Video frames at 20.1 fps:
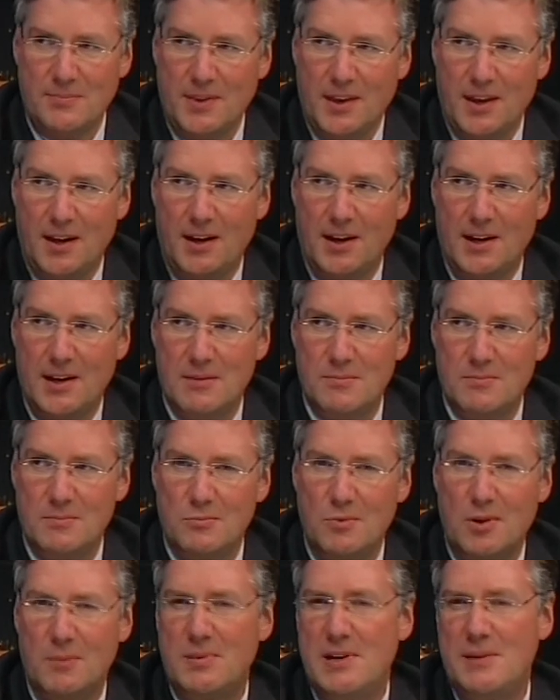
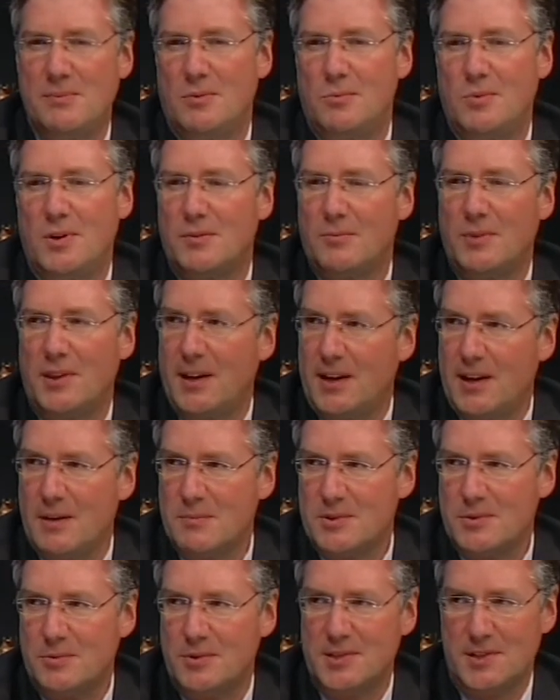What people want when they come
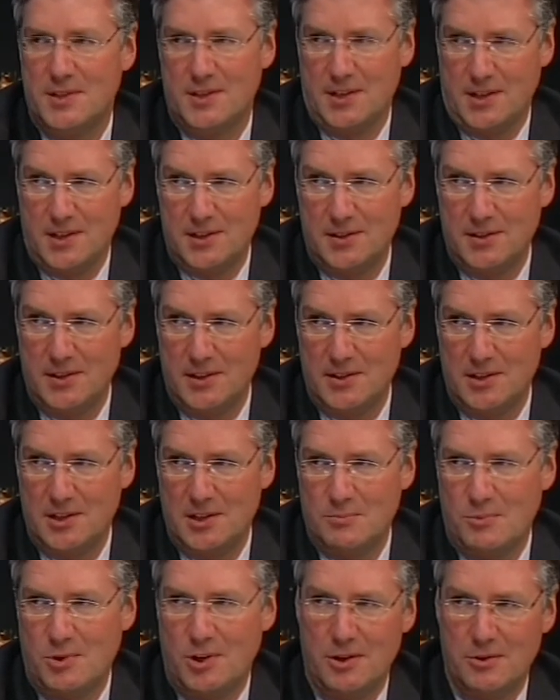to us is a consistent
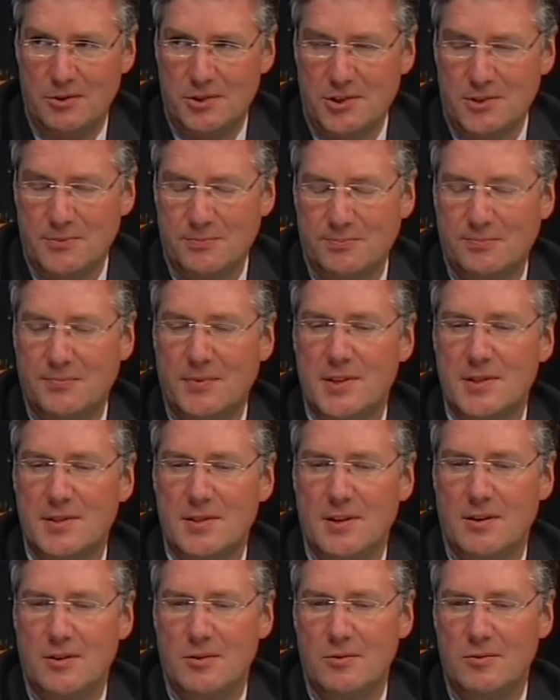approach.
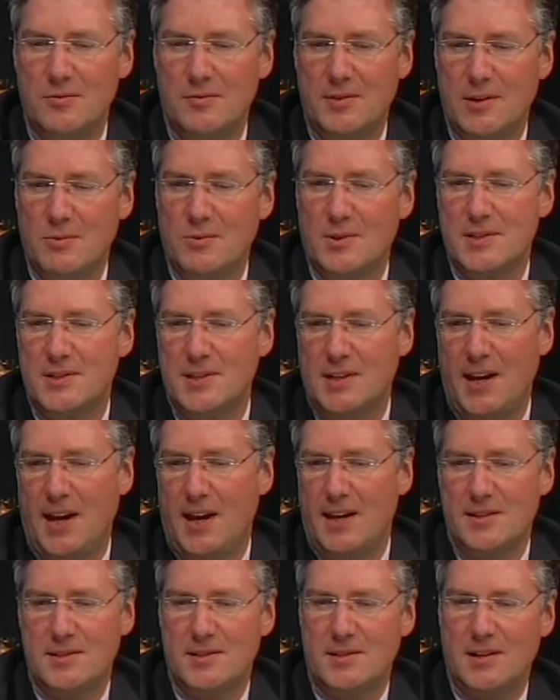So they want to
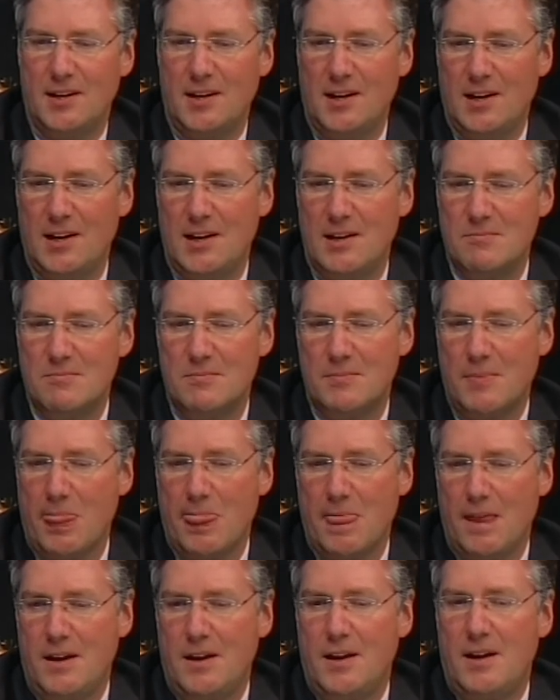get
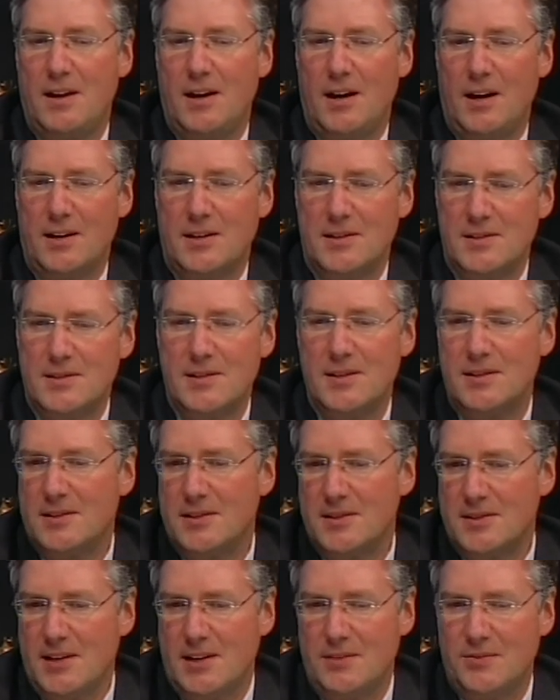a
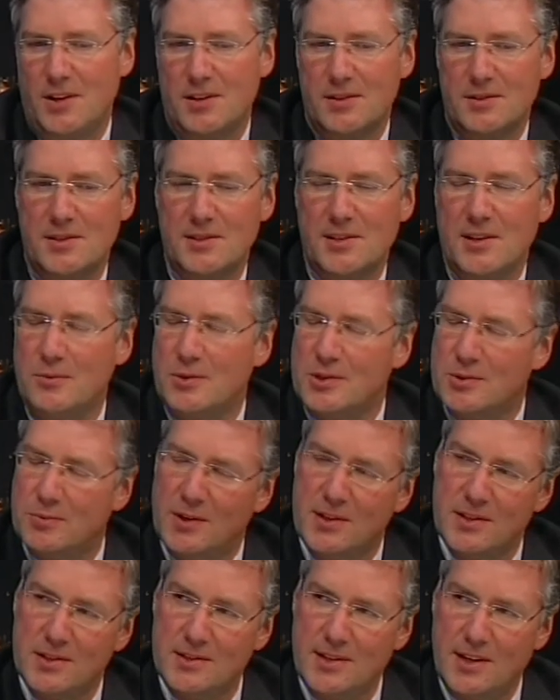consistent set of answers. They want to
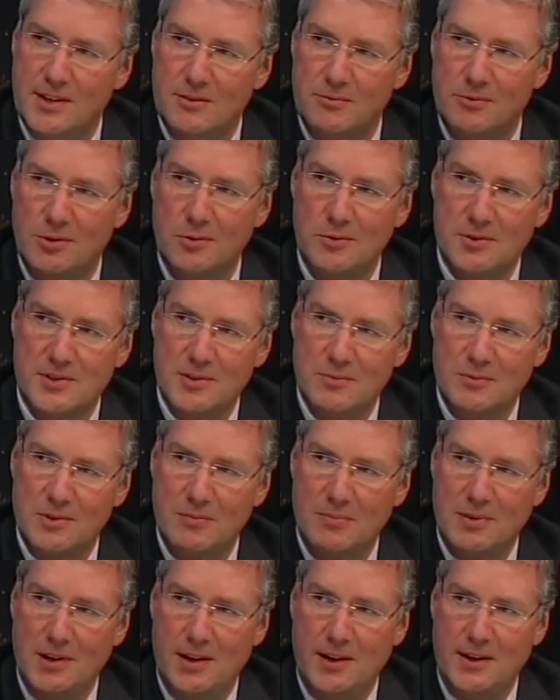understand the rules that we're
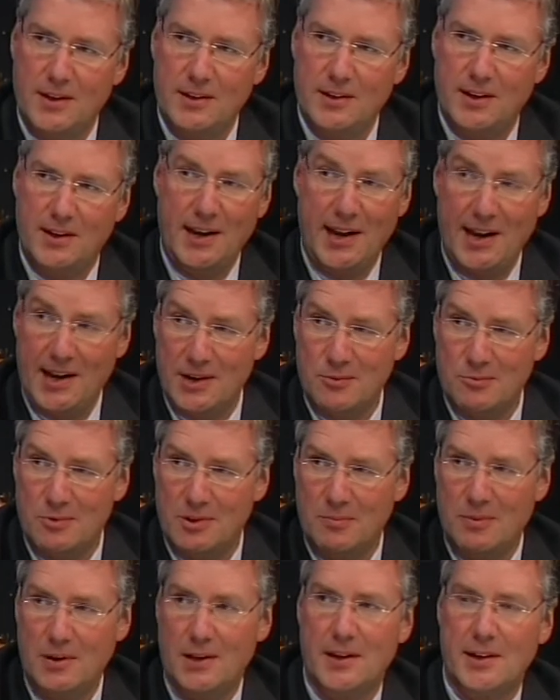applying and how we're
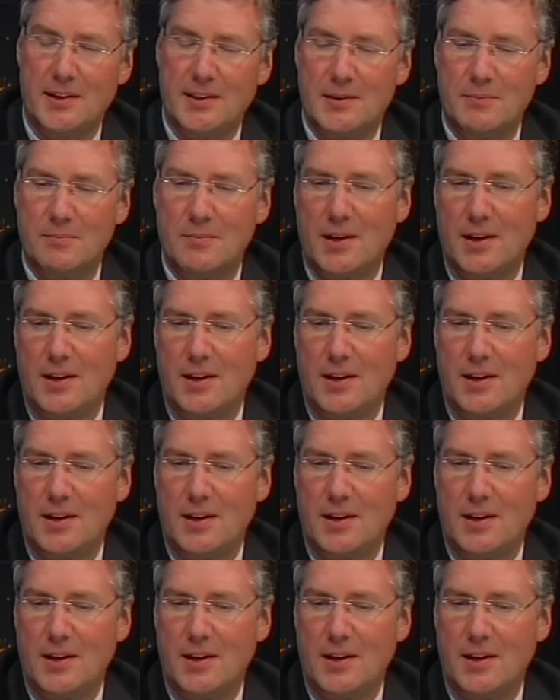applying them.